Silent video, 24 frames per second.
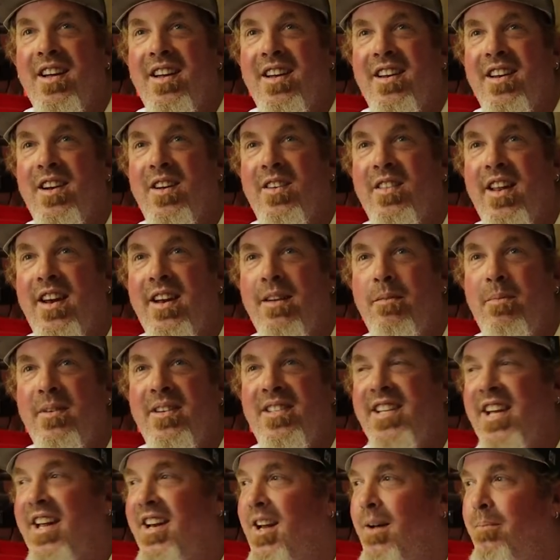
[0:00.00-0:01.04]
you know, then he'd be
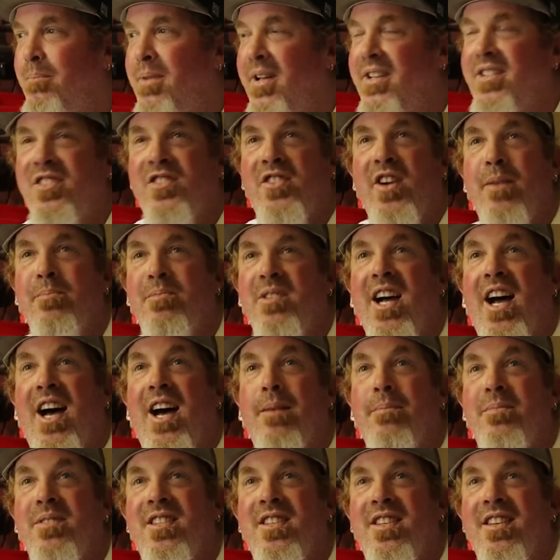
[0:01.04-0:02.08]
setting up pinstripe
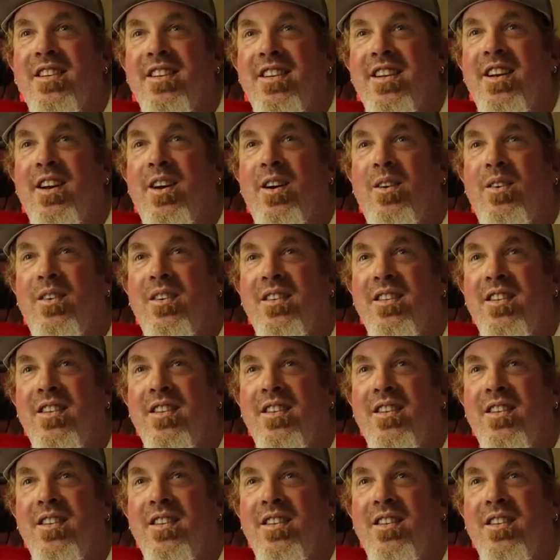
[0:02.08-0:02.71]
jobs, you know.